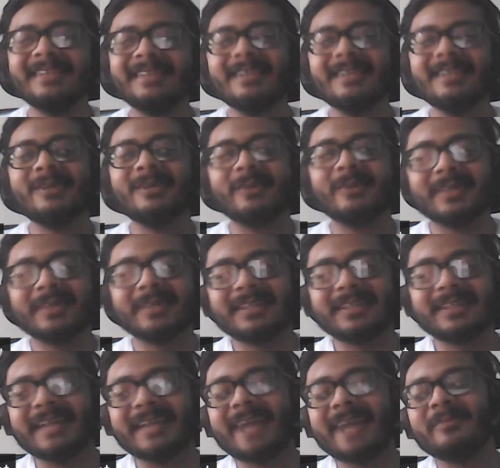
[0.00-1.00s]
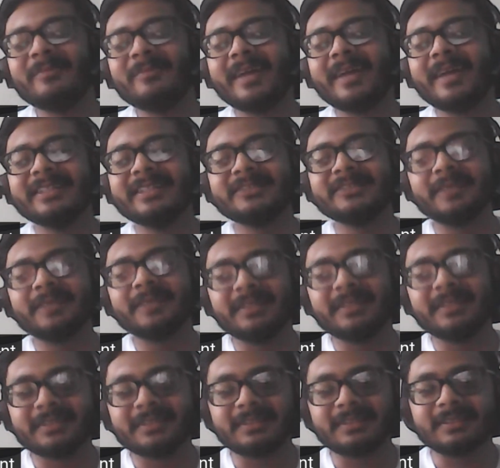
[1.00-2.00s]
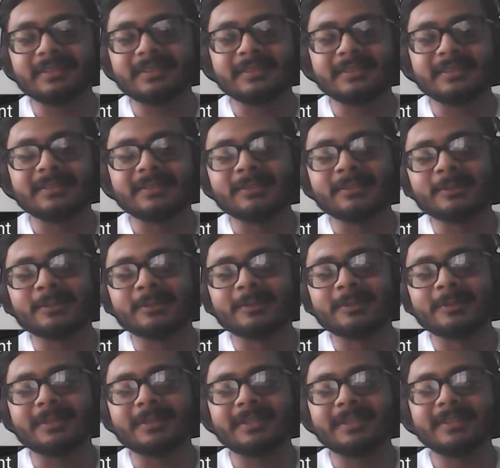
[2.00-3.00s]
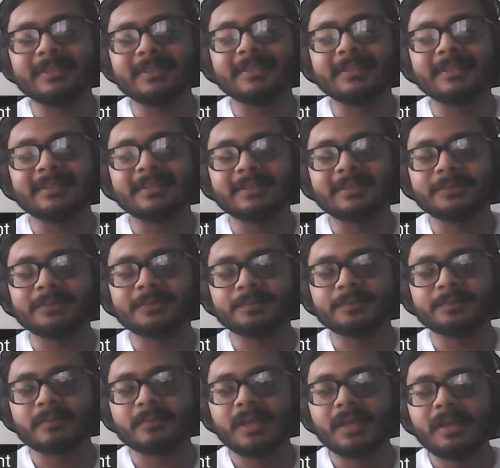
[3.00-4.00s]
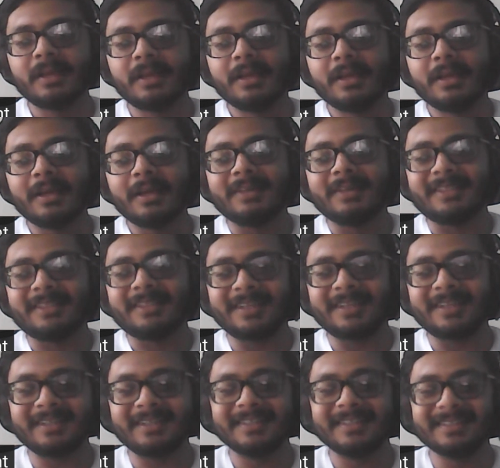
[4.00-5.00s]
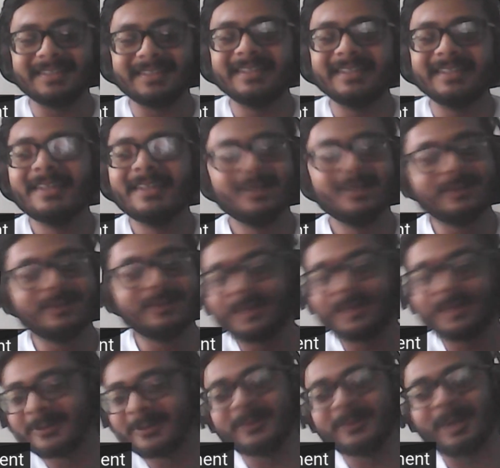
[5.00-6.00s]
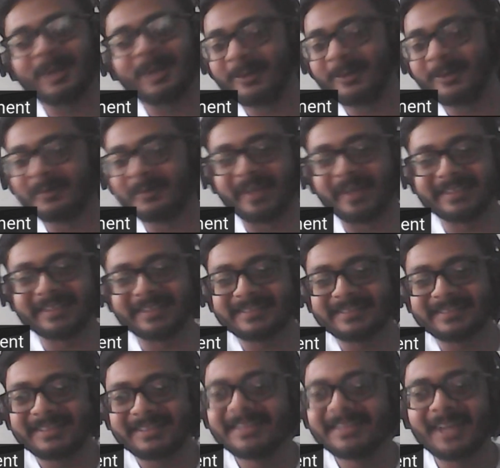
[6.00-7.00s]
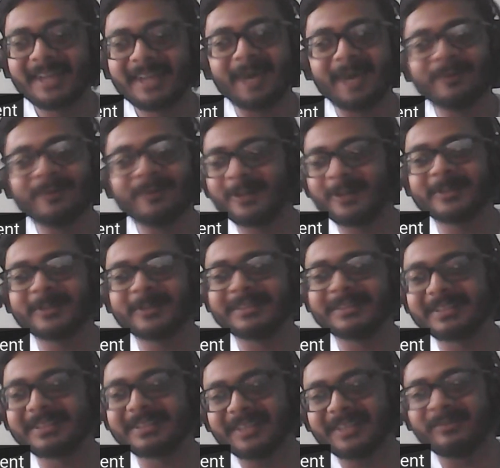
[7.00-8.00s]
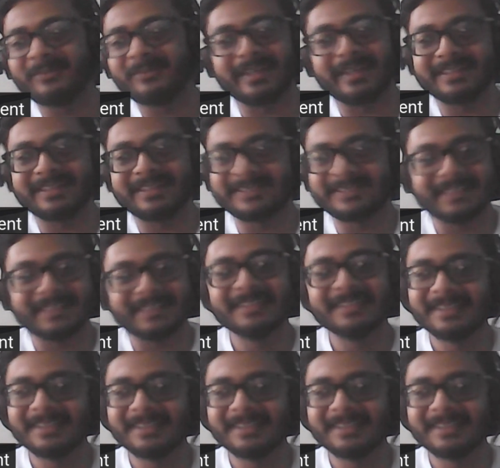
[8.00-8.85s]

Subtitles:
Okay, time management. Okay. Acha, you also know how you managed, how all your seniors have managed time,